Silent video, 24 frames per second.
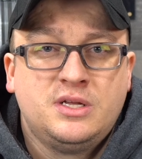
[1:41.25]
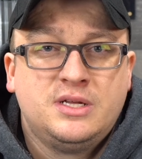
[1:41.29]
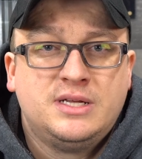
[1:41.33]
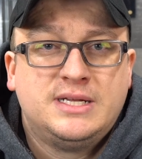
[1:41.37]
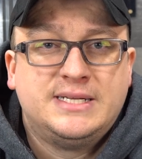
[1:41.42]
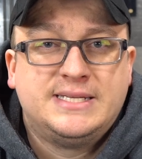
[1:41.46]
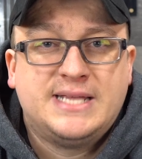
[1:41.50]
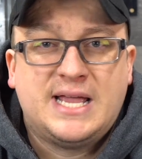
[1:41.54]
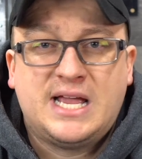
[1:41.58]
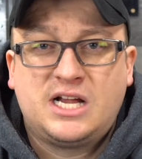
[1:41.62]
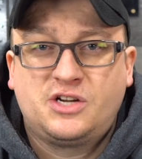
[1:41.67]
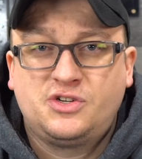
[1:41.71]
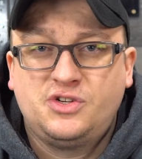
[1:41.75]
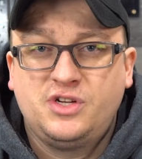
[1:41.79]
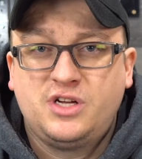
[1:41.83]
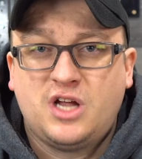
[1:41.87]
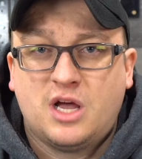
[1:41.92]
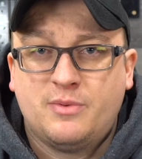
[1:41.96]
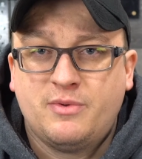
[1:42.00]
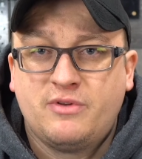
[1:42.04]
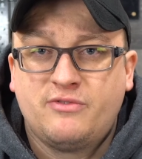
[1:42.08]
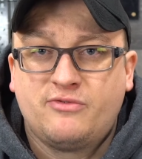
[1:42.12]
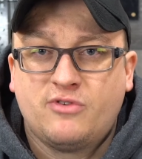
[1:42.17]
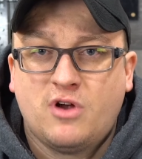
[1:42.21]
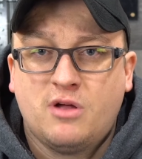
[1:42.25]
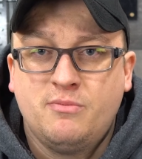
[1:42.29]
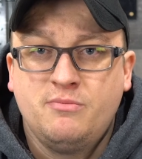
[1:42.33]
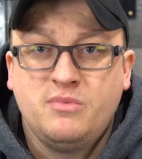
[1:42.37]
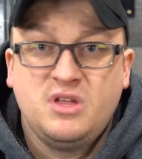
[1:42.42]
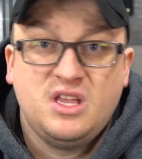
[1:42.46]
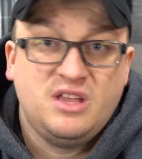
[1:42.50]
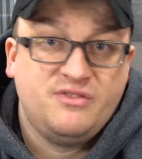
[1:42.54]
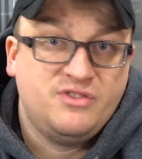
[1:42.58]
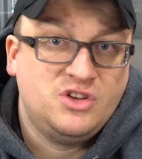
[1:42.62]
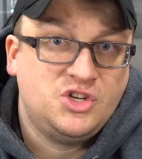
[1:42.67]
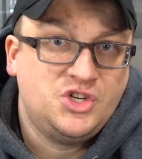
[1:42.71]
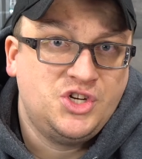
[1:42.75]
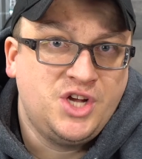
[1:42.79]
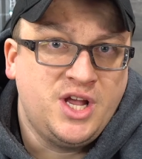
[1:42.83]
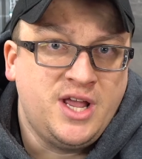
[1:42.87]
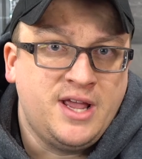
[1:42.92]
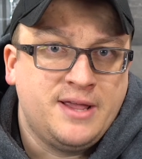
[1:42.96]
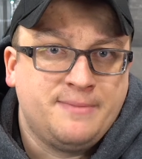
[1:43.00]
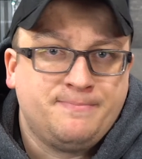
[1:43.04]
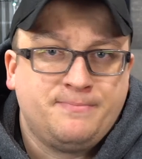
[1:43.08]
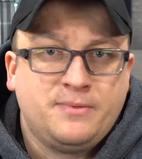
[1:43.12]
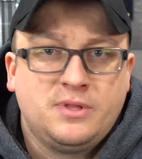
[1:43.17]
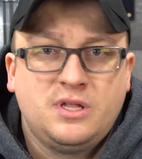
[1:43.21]
is actually coming from
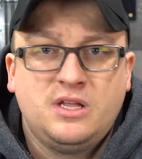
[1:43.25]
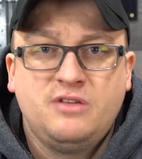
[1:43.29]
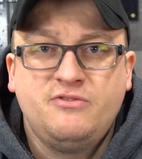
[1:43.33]
EVGA.